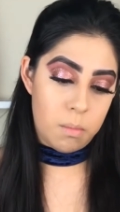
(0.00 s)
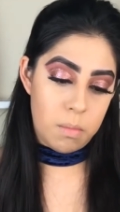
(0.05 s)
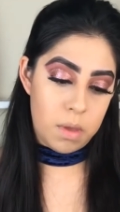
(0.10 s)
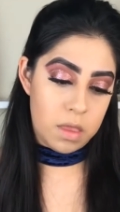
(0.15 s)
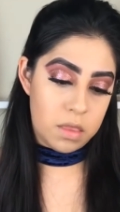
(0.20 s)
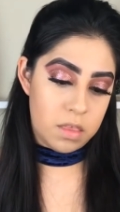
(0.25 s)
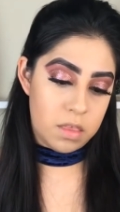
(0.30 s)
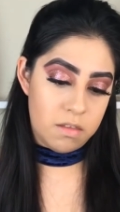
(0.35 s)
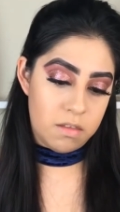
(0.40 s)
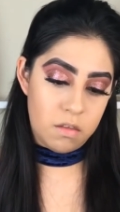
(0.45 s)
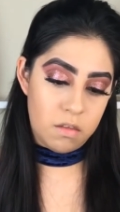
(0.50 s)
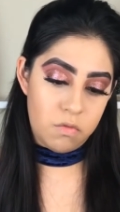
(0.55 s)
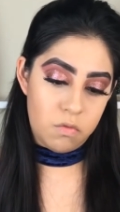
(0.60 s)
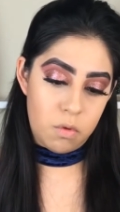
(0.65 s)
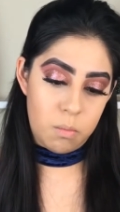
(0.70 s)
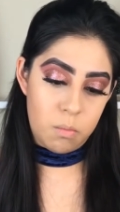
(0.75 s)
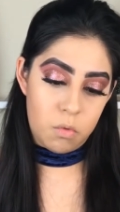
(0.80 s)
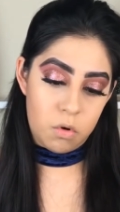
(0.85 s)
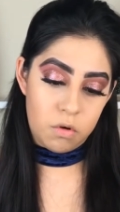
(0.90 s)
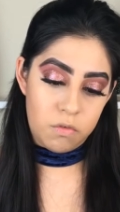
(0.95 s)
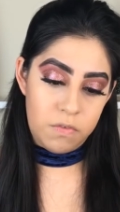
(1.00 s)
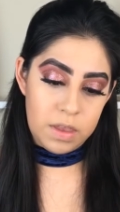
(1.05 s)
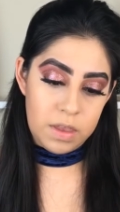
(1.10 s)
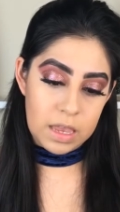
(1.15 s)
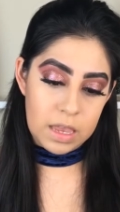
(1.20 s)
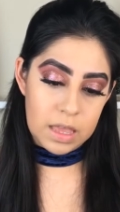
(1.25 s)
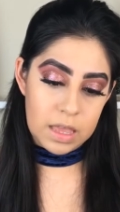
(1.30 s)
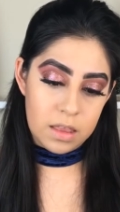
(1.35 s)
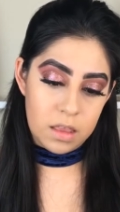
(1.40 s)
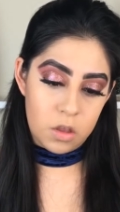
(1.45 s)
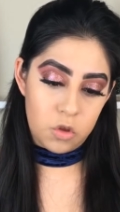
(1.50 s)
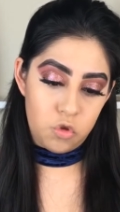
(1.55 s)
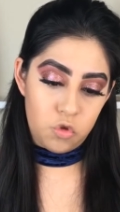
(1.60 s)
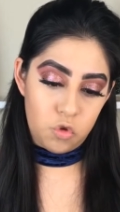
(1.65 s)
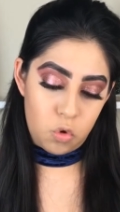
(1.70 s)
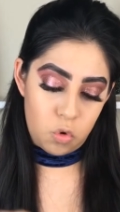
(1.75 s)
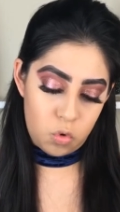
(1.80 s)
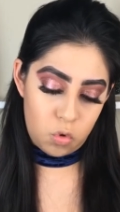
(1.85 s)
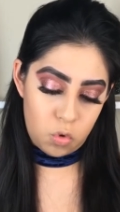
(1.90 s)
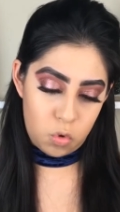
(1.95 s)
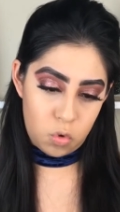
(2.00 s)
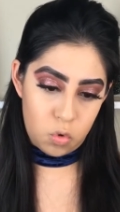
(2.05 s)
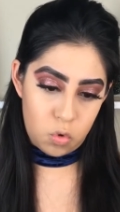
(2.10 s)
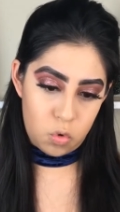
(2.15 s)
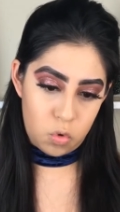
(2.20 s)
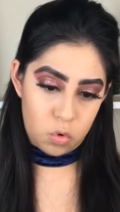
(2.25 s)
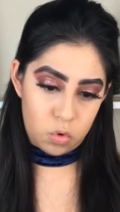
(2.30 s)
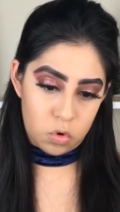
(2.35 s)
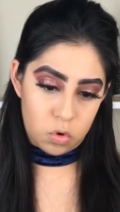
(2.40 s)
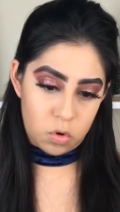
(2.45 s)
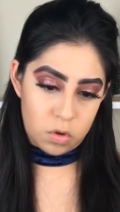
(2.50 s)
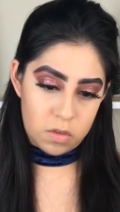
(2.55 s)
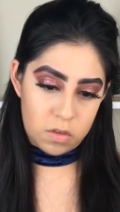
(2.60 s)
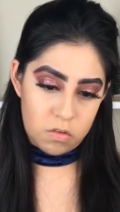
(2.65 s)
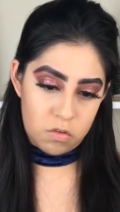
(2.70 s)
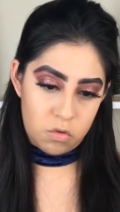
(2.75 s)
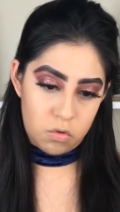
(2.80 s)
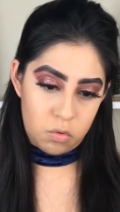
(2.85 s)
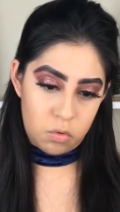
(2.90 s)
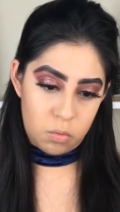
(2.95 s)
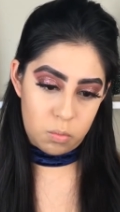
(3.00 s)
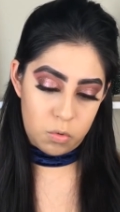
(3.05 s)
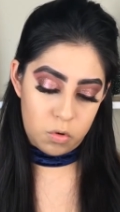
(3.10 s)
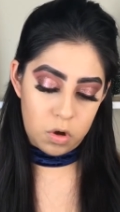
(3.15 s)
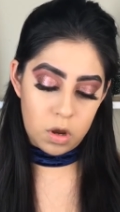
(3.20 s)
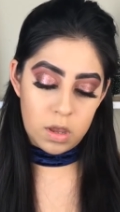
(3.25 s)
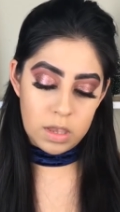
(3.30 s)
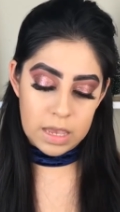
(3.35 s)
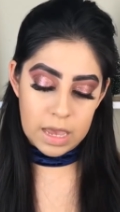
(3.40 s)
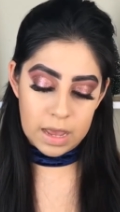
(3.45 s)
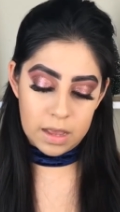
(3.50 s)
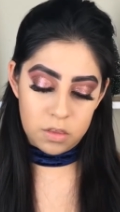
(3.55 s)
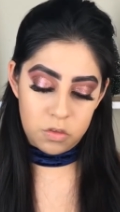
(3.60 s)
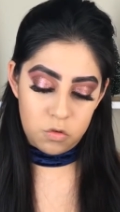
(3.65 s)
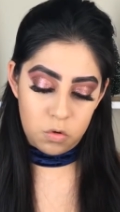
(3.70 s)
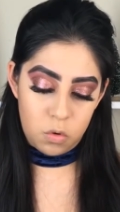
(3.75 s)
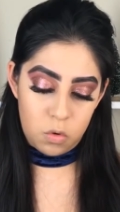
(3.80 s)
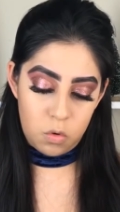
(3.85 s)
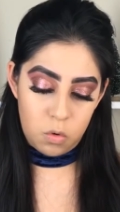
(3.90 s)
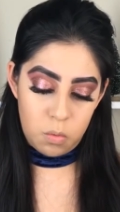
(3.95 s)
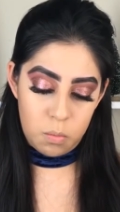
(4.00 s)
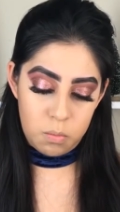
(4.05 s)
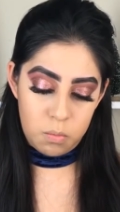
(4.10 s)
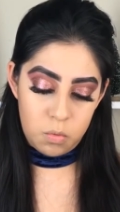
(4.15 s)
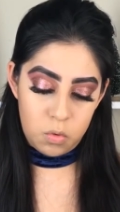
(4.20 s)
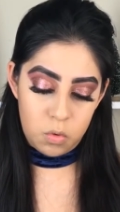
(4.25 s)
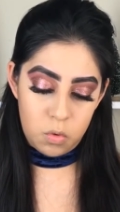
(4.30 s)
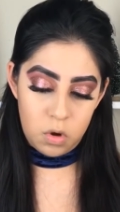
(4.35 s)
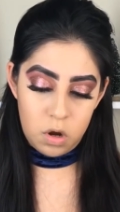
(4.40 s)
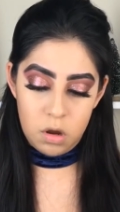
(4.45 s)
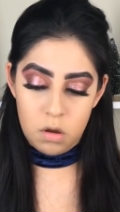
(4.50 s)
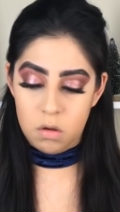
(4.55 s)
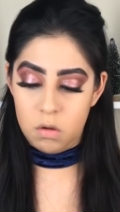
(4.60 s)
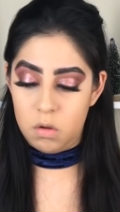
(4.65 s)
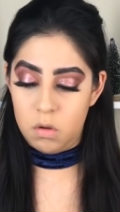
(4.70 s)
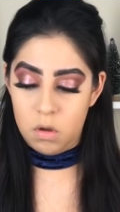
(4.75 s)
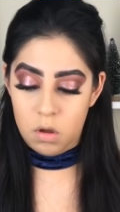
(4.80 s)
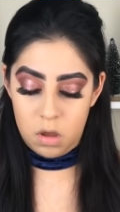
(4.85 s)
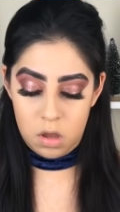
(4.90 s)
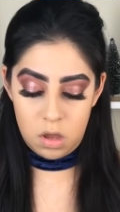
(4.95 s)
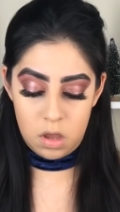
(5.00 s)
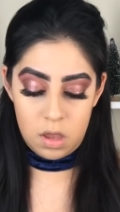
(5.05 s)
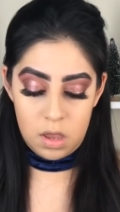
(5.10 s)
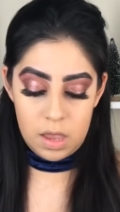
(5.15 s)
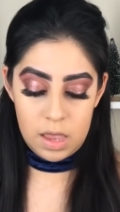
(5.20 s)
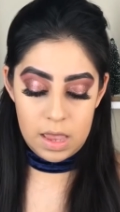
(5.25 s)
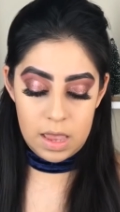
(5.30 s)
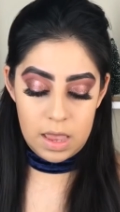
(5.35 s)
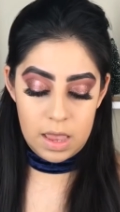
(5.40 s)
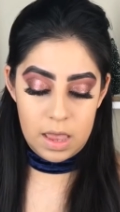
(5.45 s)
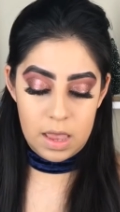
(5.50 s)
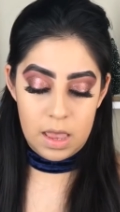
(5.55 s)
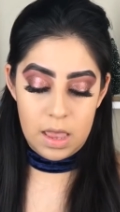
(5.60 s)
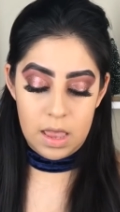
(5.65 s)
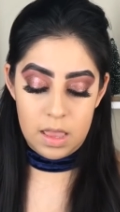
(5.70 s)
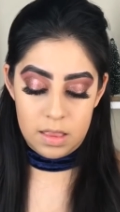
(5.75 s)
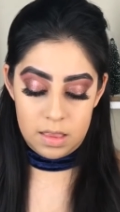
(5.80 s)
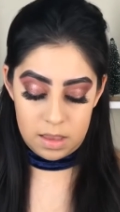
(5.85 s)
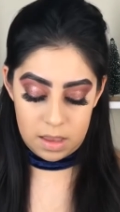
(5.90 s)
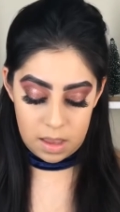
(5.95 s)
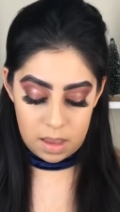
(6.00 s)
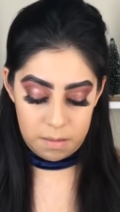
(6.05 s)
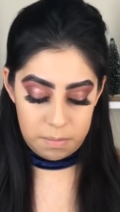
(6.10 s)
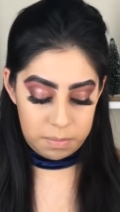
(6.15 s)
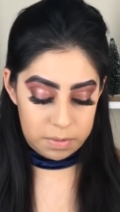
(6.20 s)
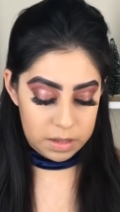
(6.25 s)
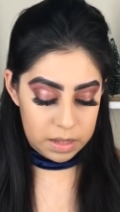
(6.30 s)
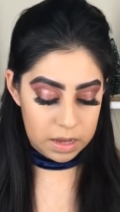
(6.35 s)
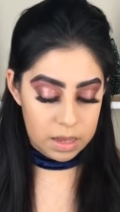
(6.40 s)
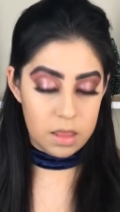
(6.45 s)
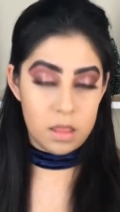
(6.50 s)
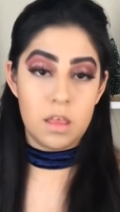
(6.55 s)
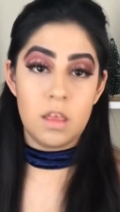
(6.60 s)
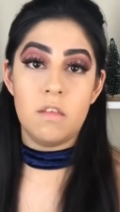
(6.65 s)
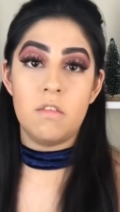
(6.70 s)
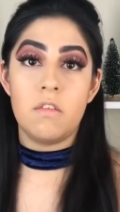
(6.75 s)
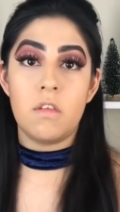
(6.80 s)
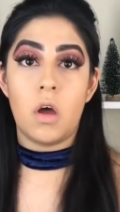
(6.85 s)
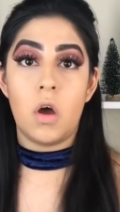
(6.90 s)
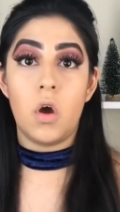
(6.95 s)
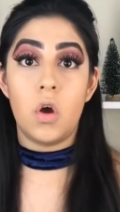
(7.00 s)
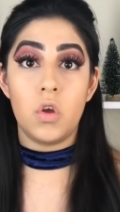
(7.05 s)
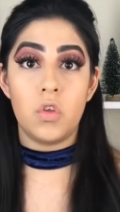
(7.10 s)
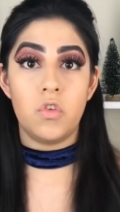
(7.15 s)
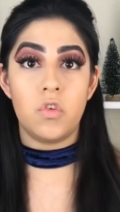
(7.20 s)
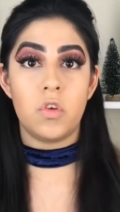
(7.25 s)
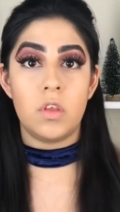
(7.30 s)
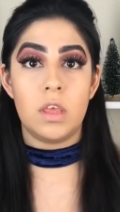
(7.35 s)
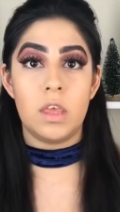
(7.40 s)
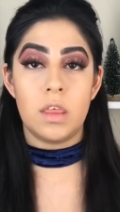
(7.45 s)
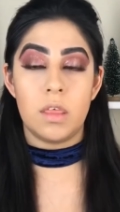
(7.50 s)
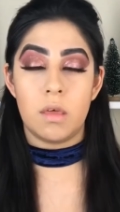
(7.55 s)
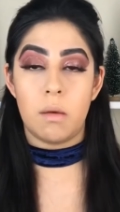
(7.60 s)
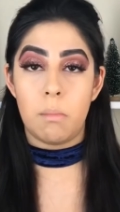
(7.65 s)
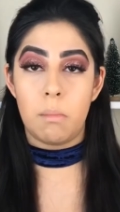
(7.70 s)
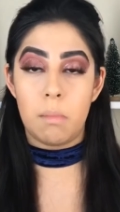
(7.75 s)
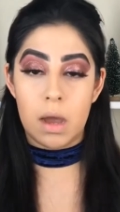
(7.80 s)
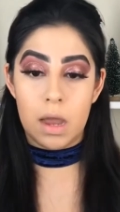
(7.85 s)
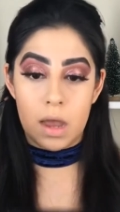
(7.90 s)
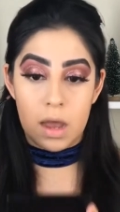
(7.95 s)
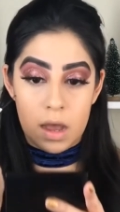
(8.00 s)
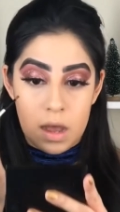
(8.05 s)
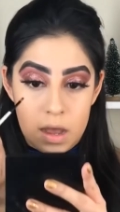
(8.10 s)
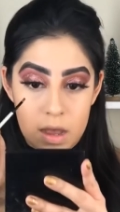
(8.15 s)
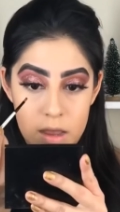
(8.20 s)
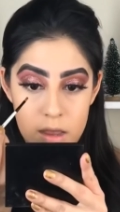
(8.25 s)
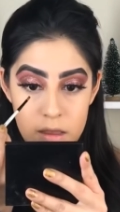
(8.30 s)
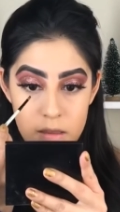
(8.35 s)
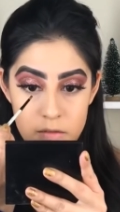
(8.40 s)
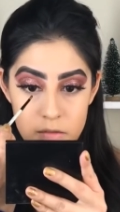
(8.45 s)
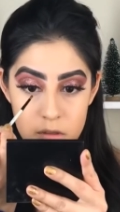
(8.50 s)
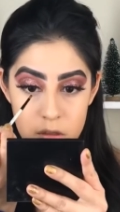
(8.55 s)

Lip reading: This is from Morphe again, Total Mood. Yeah, Total Mood. And apply this underneath my eyes